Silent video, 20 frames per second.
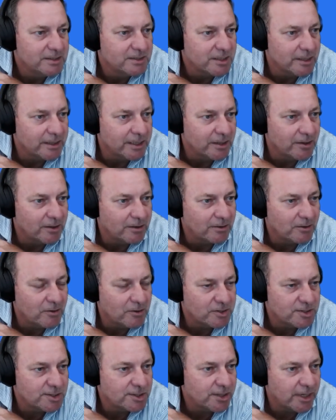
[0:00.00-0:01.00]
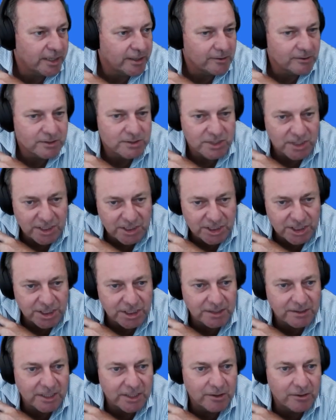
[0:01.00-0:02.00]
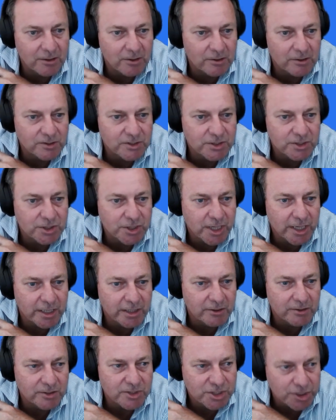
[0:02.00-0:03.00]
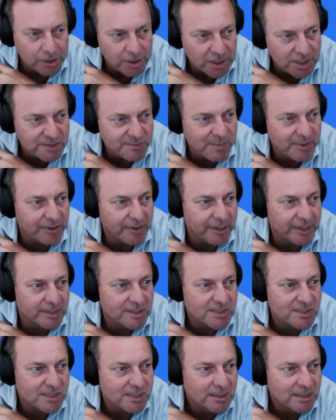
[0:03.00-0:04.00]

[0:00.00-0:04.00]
So they're not concentrating on teaching, they're not concentrating on student experience.